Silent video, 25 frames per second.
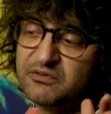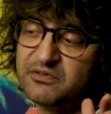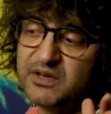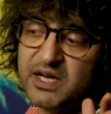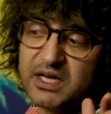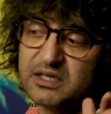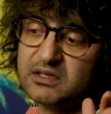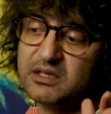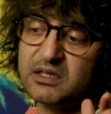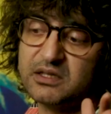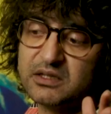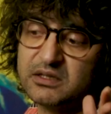the
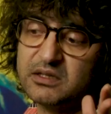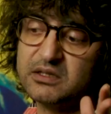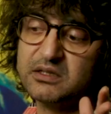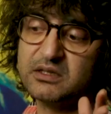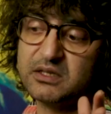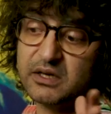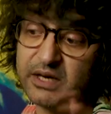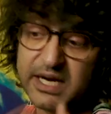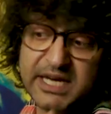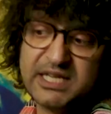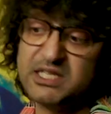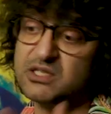fact that
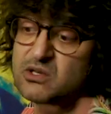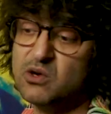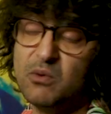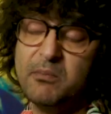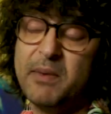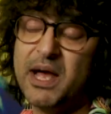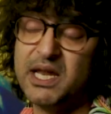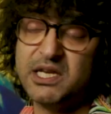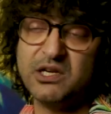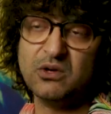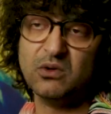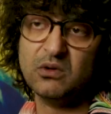there is no
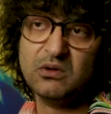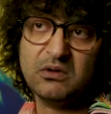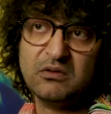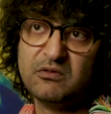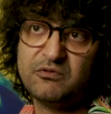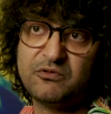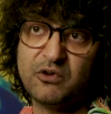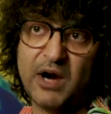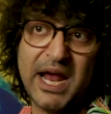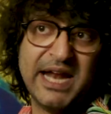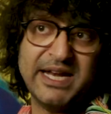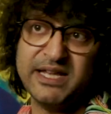manual
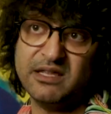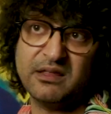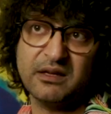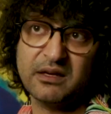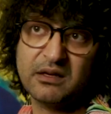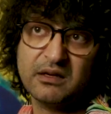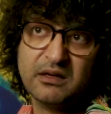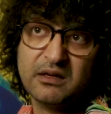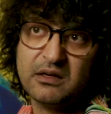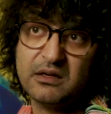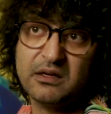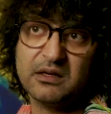for
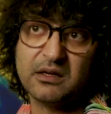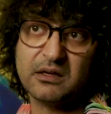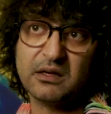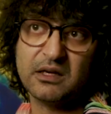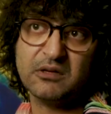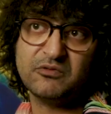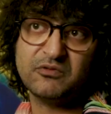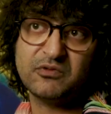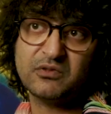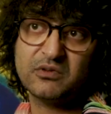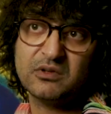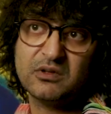anything in
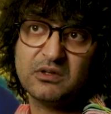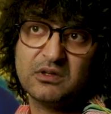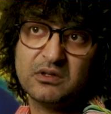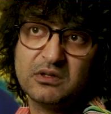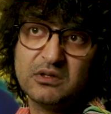life.